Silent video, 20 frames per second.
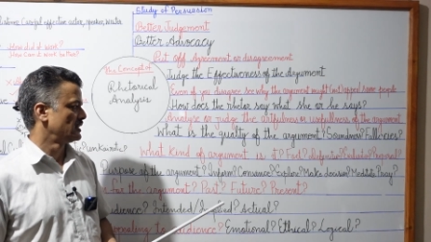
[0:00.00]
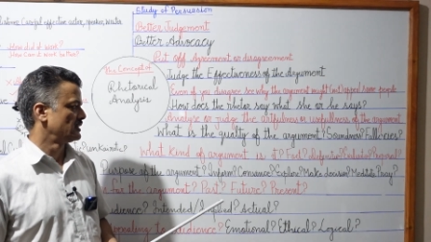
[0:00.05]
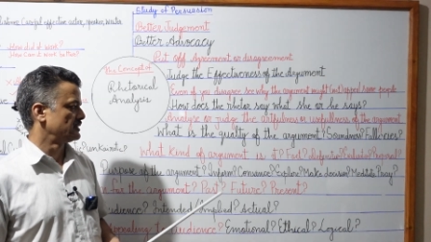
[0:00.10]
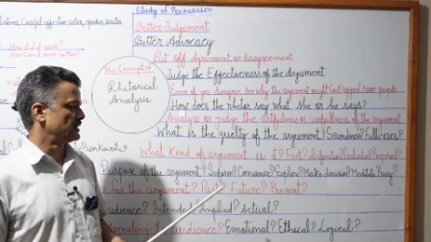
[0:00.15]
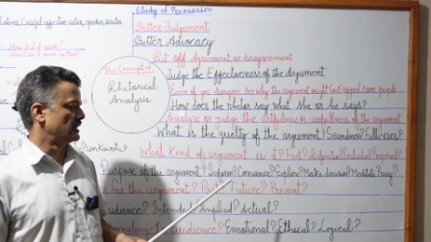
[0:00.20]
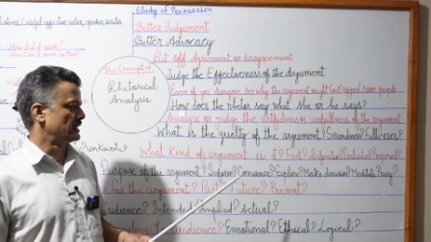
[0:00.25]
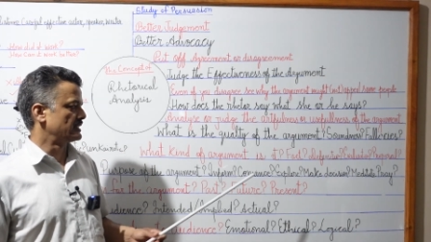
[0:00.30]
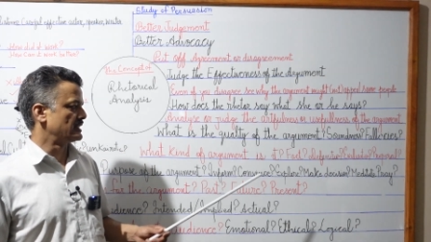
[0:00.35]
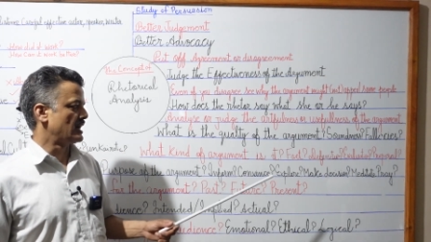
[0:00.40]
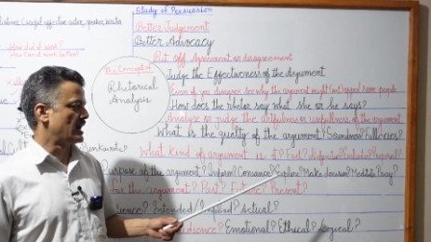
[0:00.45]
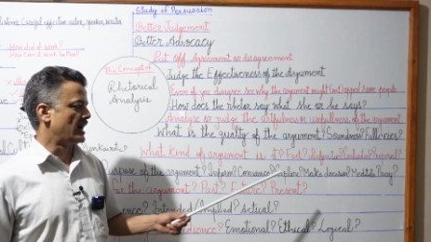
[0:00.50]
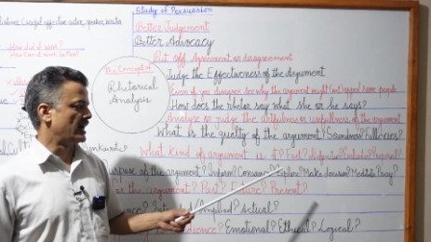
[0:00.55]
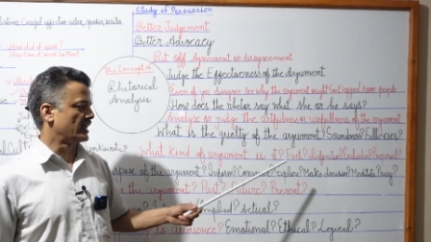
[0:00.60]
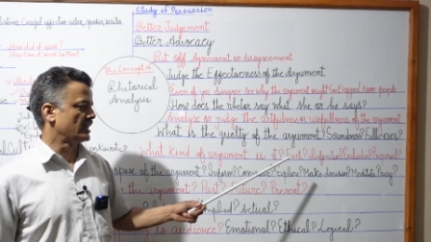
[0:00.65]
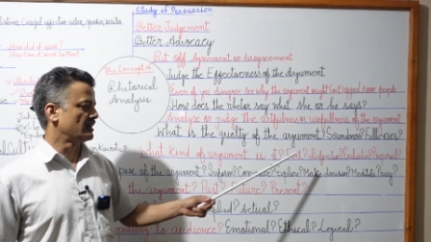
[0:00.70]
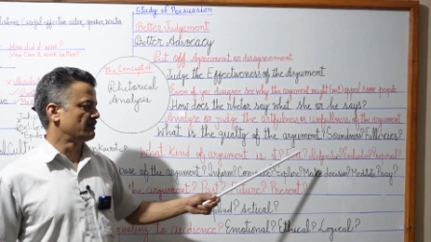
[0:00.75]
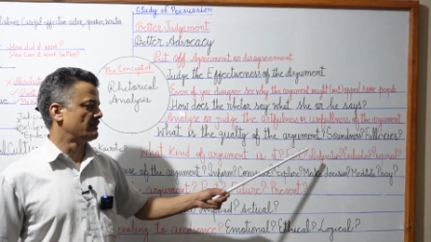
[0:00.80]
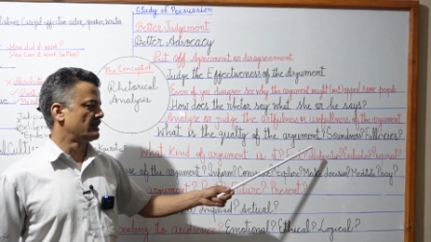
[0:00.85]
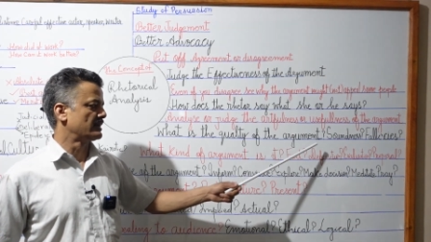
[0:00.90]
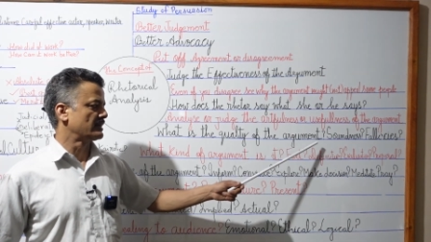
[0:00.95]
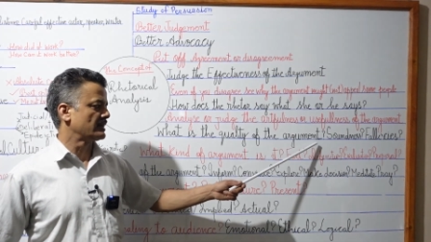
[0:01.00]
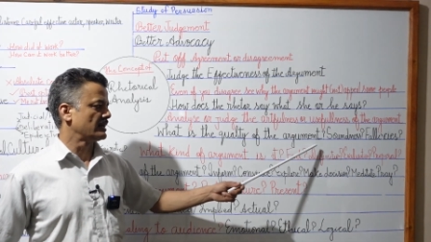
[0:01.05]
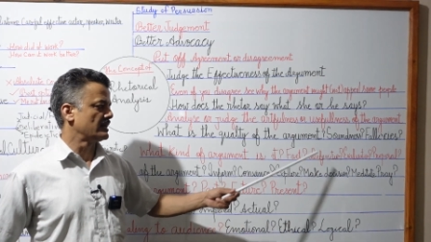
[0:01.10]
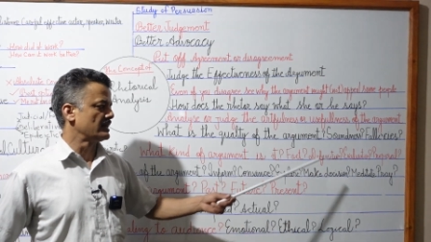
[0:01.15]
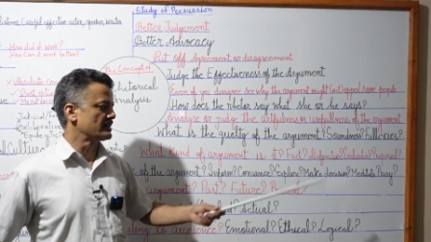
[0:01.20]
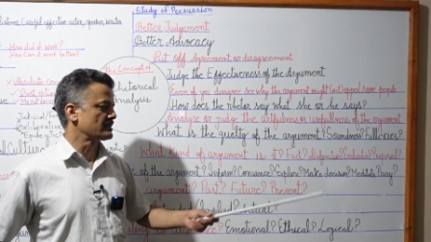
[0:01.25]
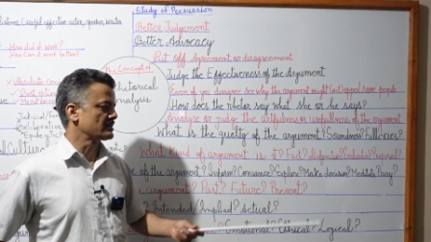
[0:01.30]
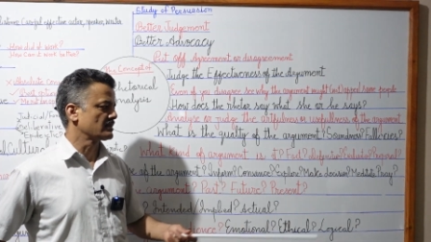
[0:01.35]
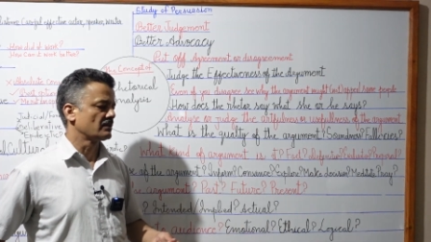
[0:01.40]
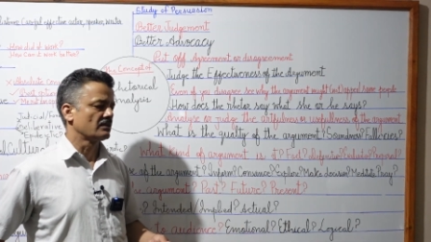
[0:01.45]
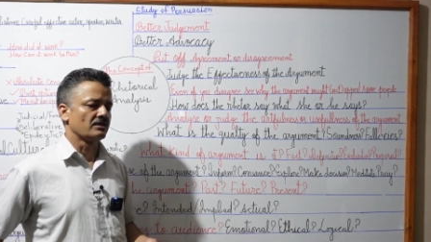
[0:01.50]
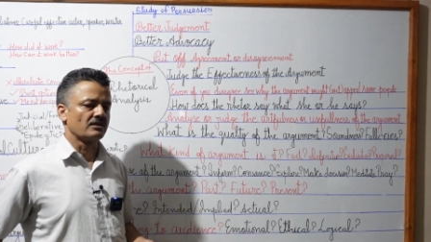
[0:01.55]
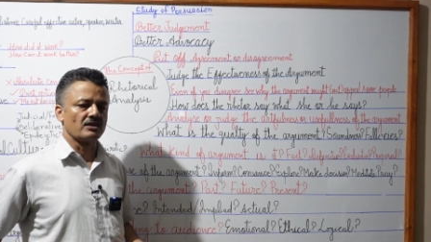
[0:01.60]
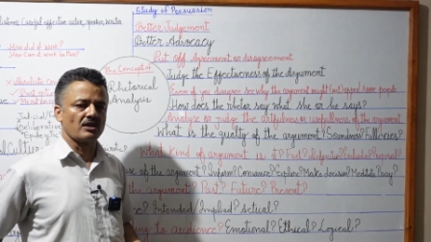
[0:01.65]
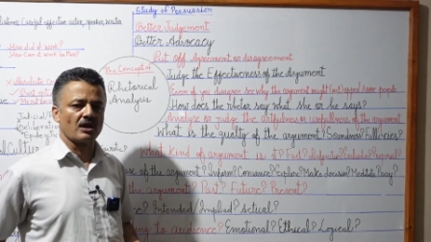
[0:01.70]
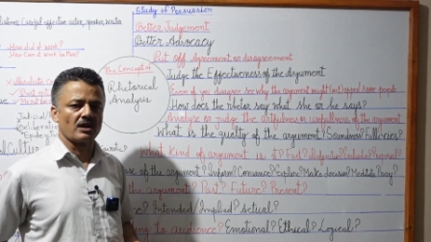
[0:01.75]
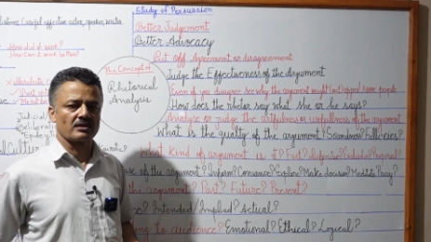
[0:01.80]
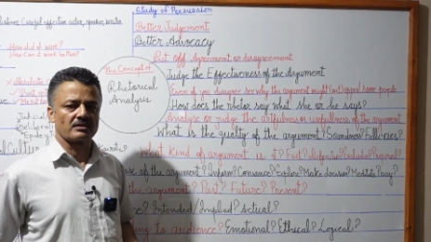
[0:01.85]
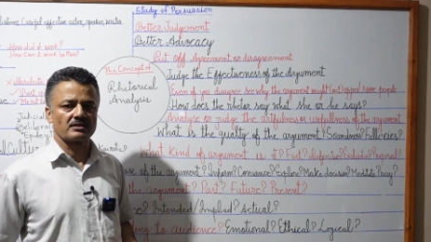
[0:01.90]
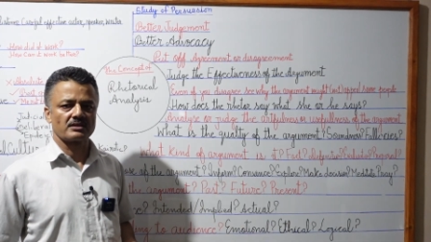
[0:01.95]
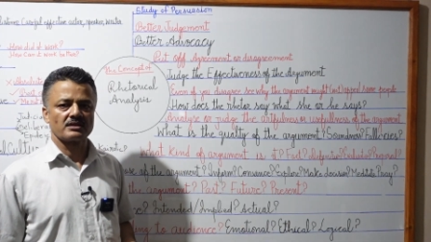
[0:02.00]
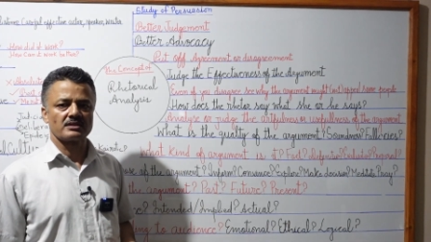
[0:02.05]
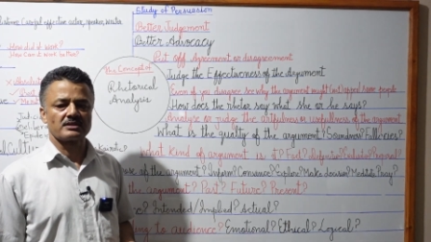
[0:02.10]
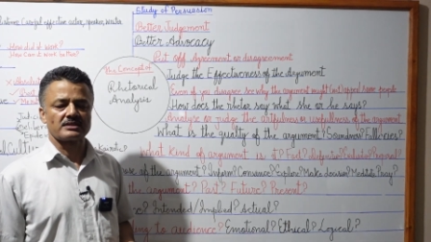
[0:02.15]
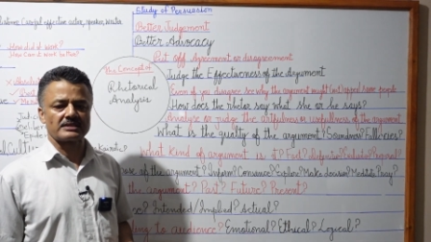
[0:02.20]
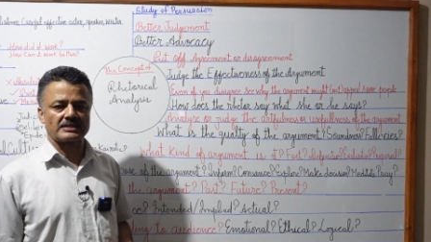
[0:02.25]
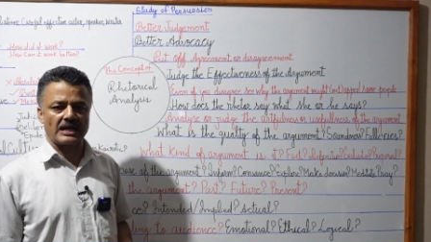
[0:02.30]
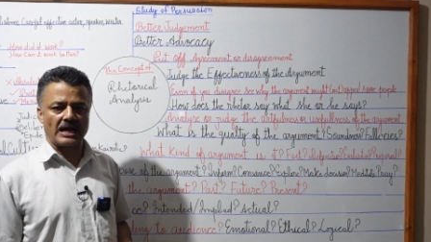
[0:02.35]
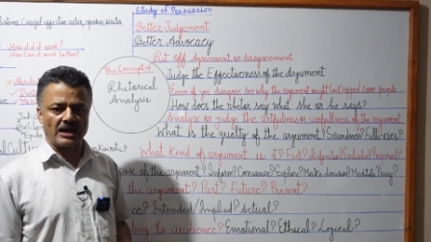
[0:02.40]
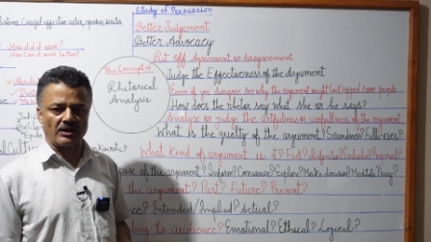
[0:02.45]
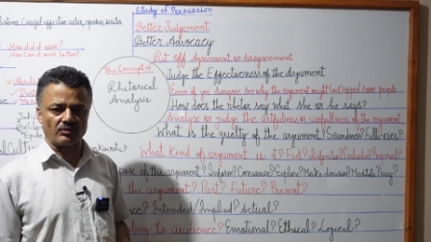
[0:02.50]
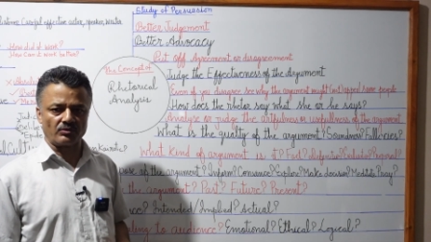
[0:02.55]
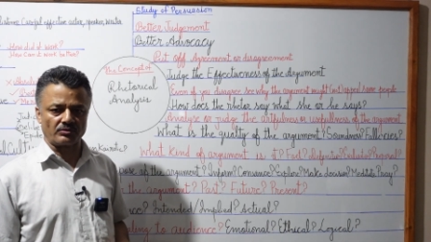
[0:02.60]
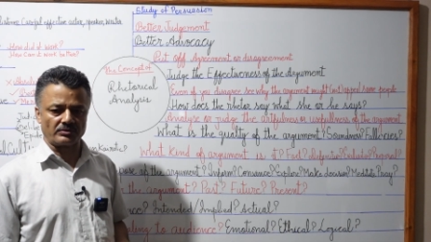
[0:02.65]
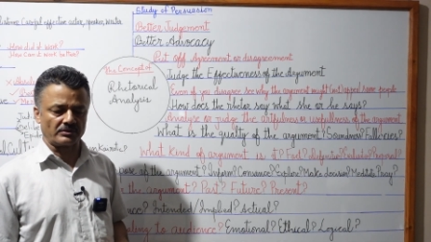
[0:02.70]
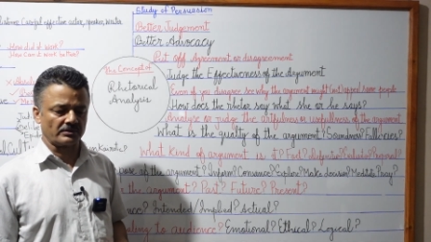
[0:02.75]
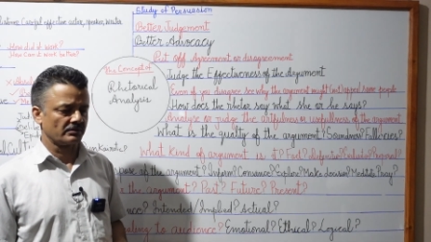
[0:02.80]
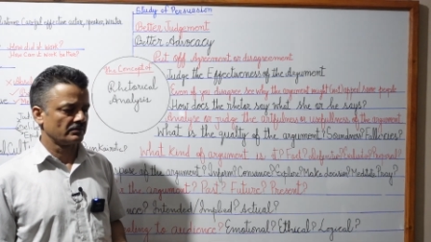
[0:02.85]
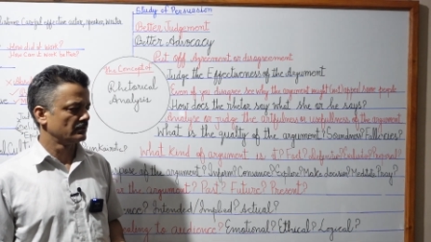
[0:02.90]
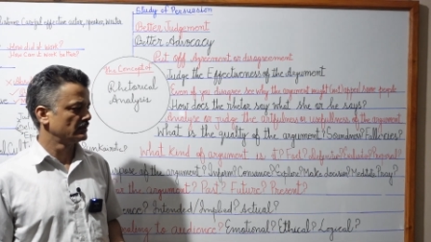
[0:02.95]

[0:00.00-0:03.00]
then the argument is not sound.